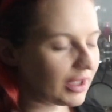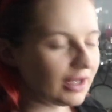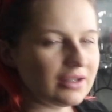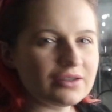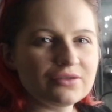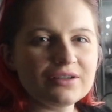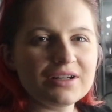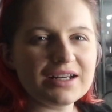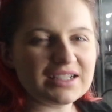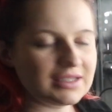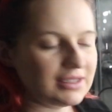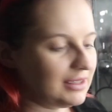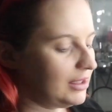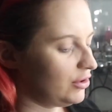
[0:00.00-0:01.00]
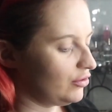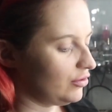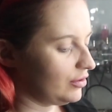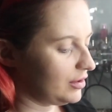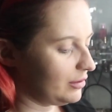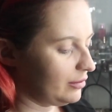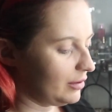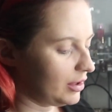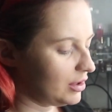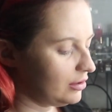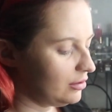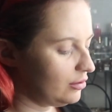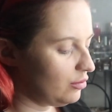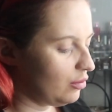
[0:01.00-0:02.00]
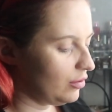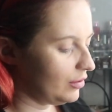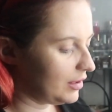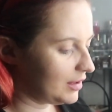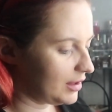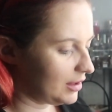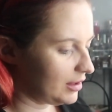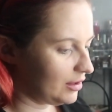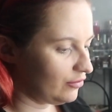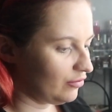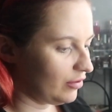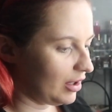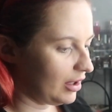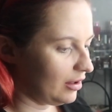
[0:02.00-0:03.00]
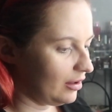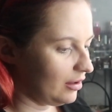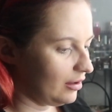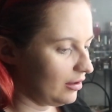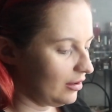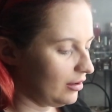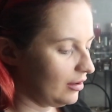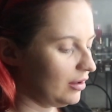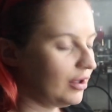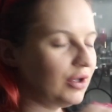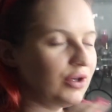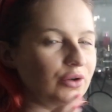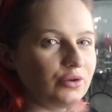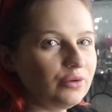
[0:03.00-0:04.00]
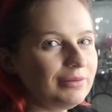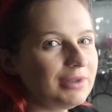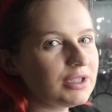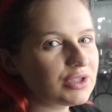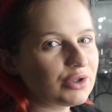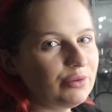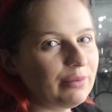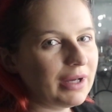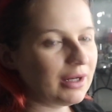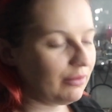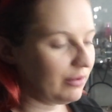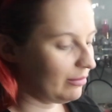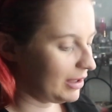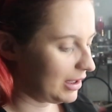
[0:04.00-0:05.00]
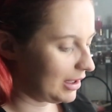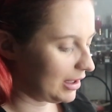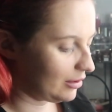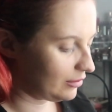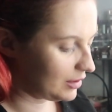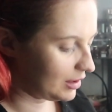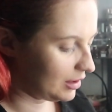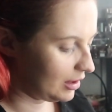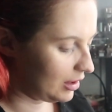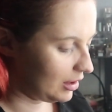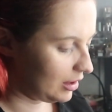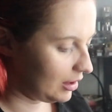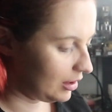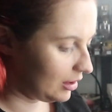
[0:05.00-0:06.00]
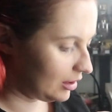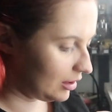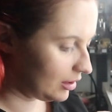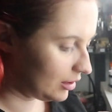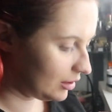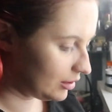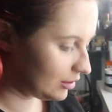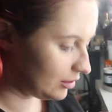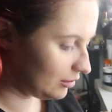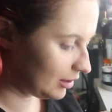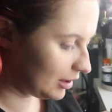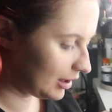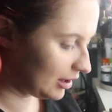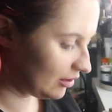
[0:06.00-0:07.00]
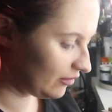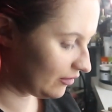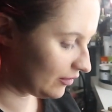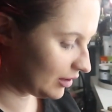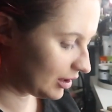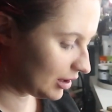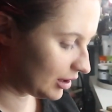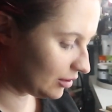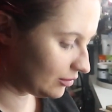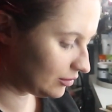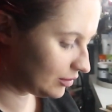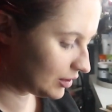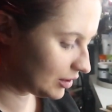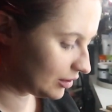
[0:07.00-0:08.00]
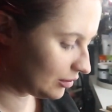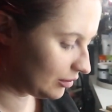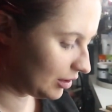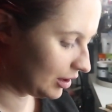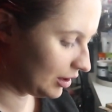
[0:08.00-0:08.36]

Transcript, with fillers: it's not like citrus. I don't know what the scent is. Right, normally I scoop it out with my nails. I don't have nails, so